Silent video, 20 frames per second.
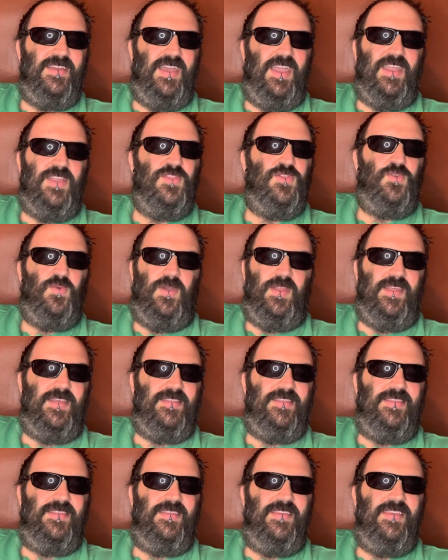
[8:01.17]
I enjoyed
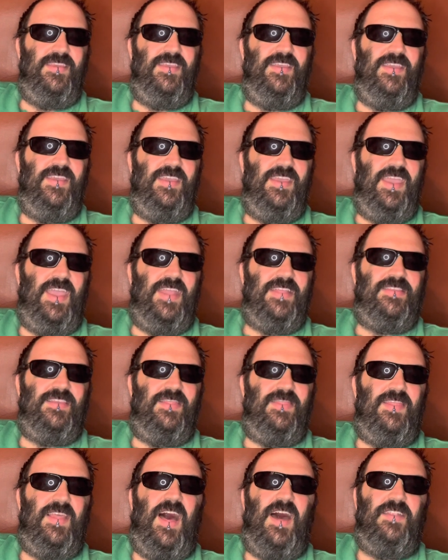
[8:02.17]
it. It's a
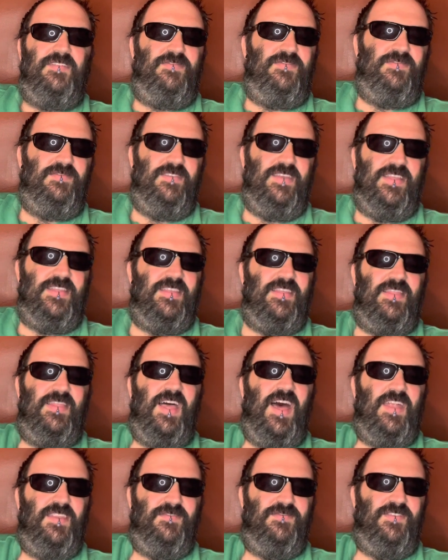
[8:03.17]
lot of
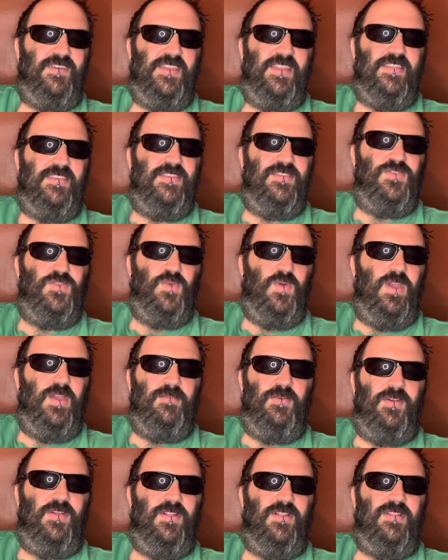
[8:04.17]
fun. It's
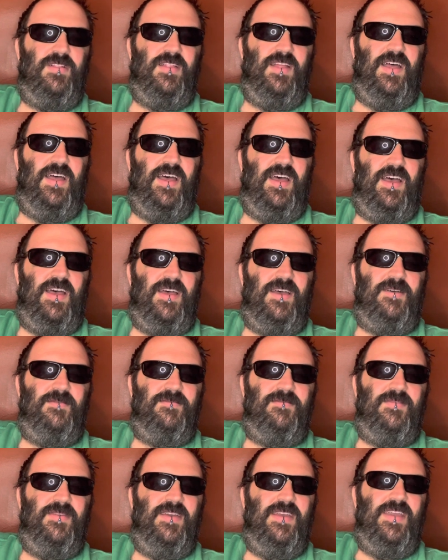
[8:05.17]
enjoyable. I
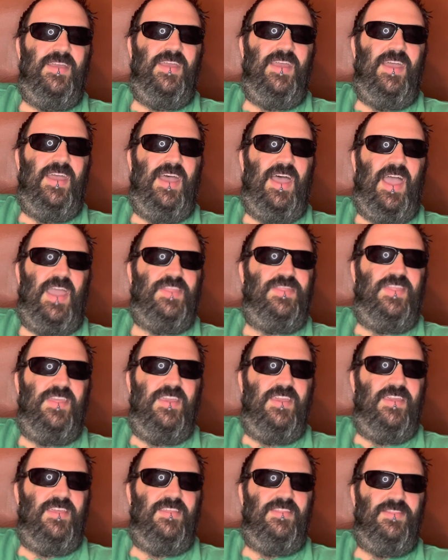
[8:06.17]

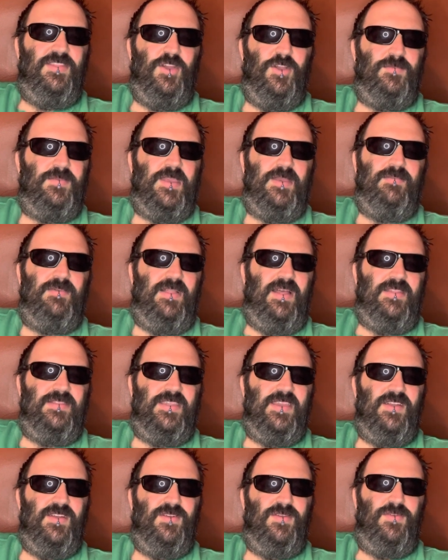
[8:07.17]
think there are people out
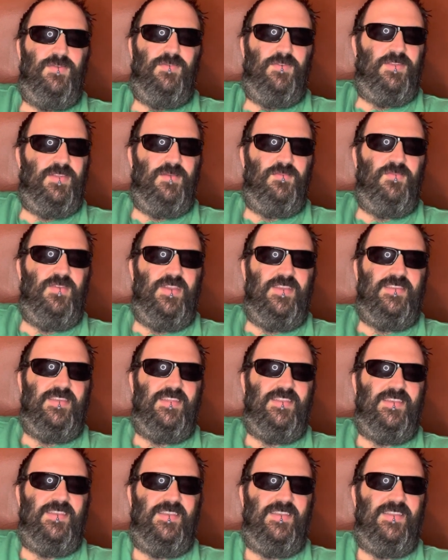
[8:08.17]
there who, for some
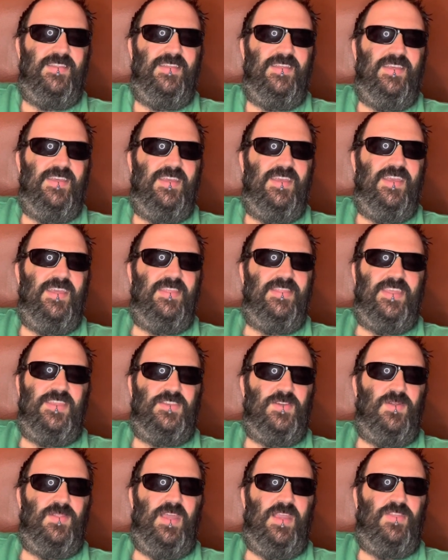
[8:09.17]
reason, they
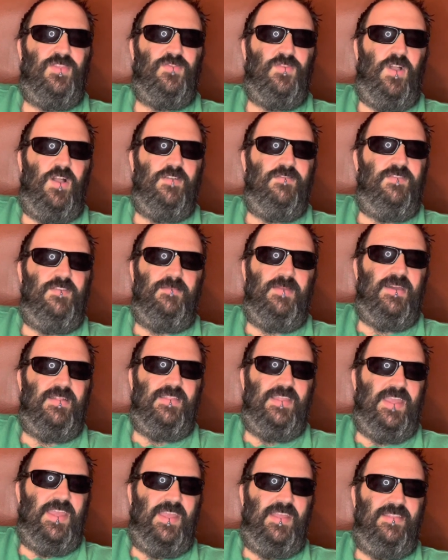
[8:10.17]
don't like strong female
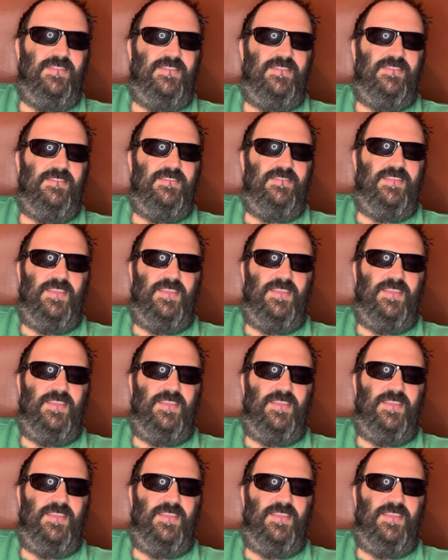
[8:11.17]
leads.